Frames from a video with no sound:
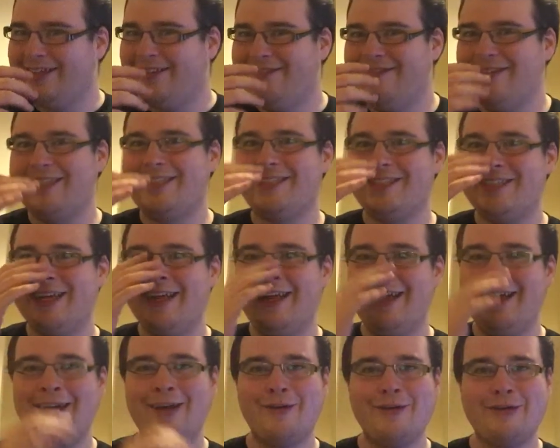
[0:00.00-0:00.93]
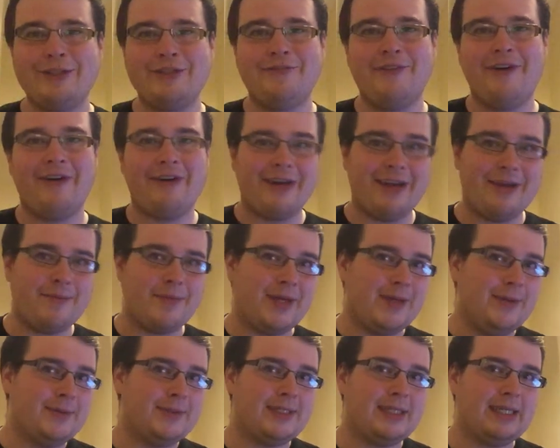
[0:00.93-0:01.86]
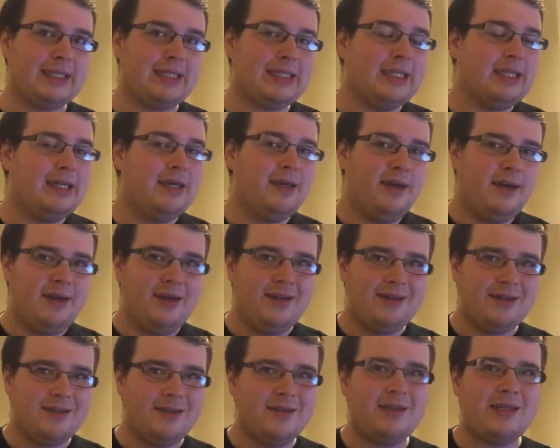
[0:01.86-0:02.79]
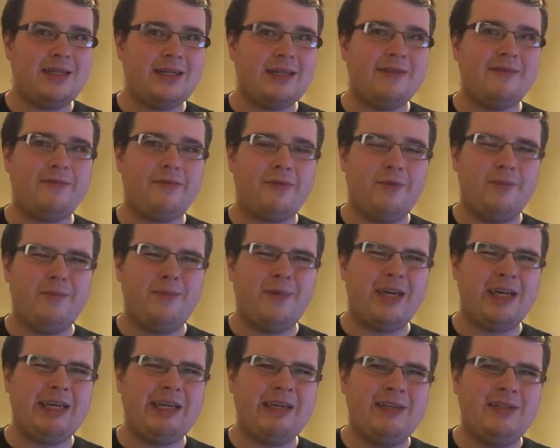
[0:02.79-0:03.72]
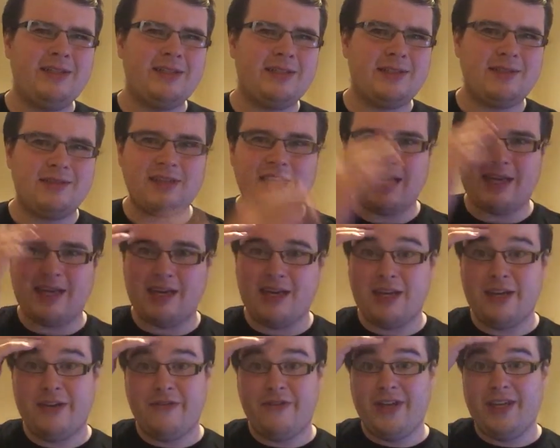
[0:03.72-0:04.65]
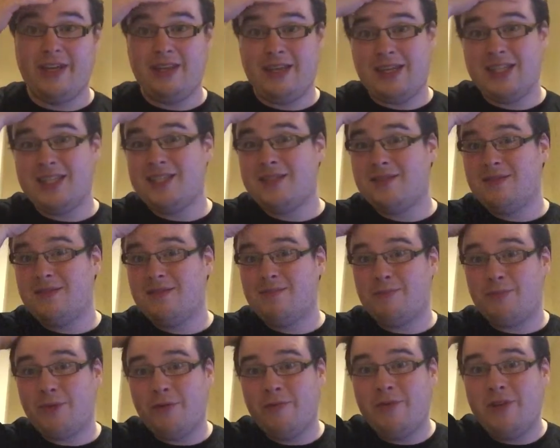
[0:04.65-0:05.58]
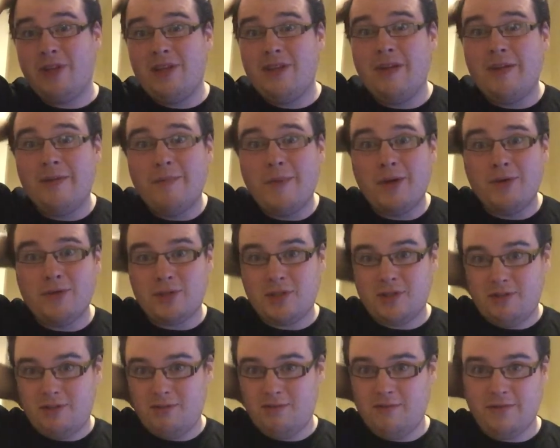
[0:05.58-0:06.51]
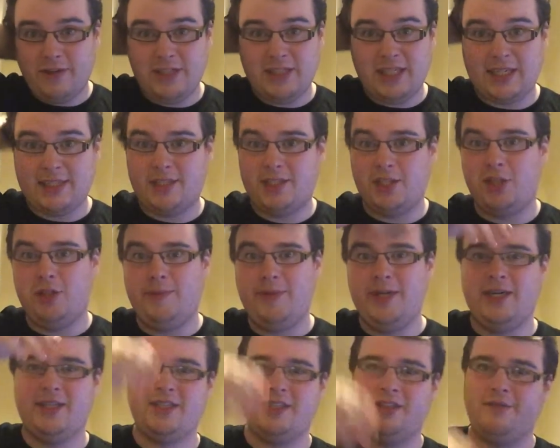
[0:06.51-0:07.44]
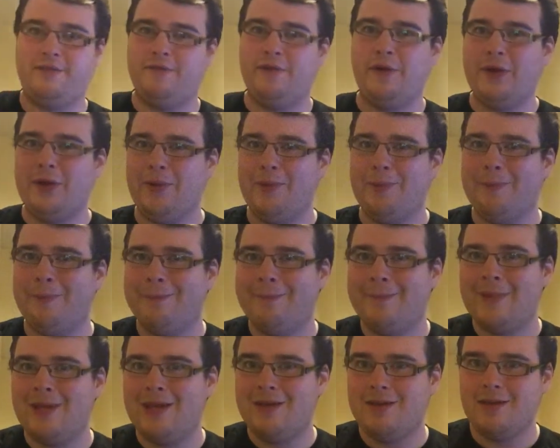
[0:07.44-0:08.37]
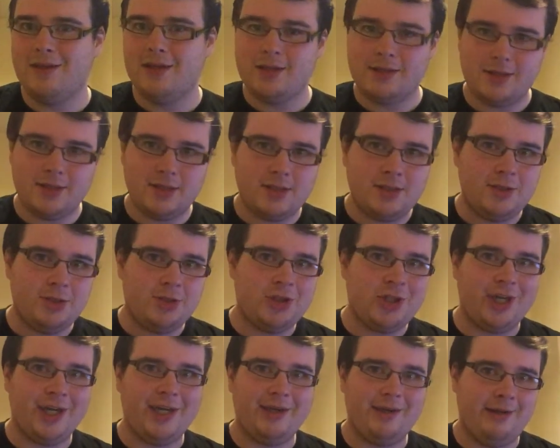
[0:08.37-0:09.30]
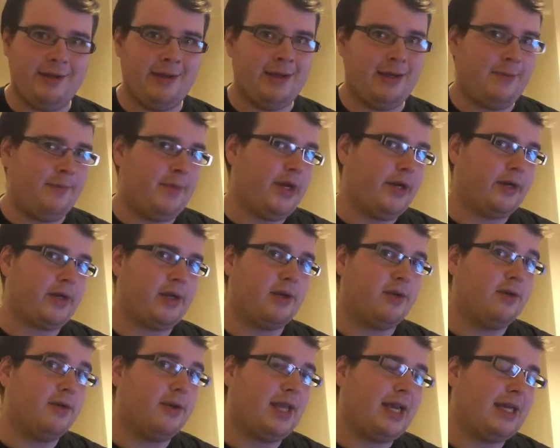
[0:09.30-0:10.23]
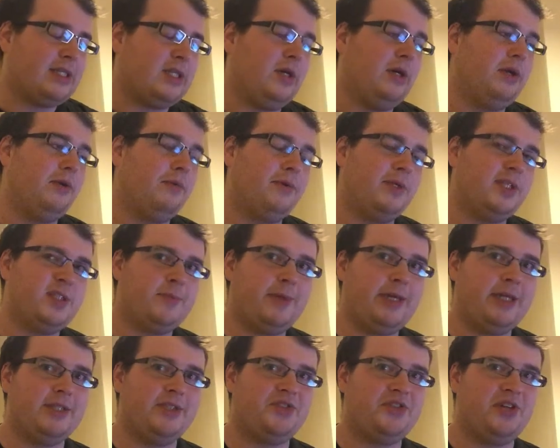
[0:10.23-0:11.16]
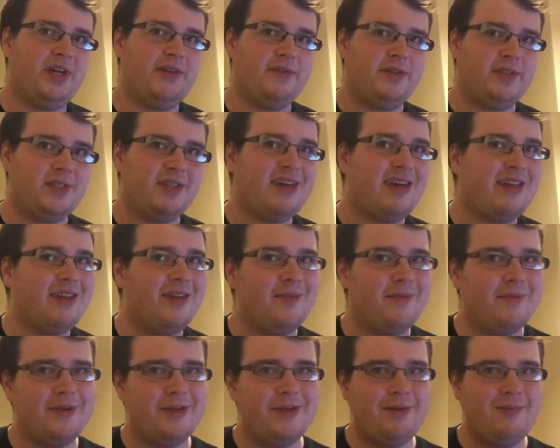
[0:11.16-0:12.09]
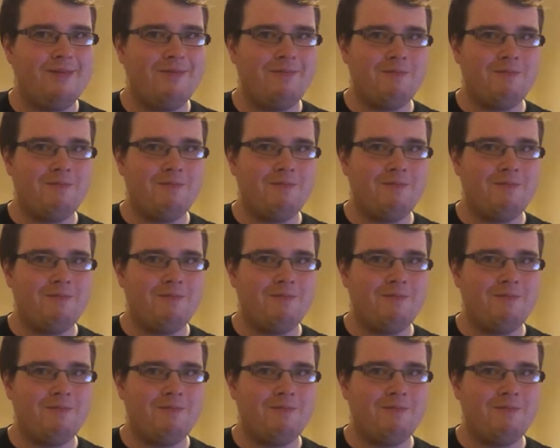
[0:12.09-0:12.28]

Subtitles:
Which was very amusing. From my understanding of it, that's probably the most fantastical part of the film, that China and America could get on with space travel together, but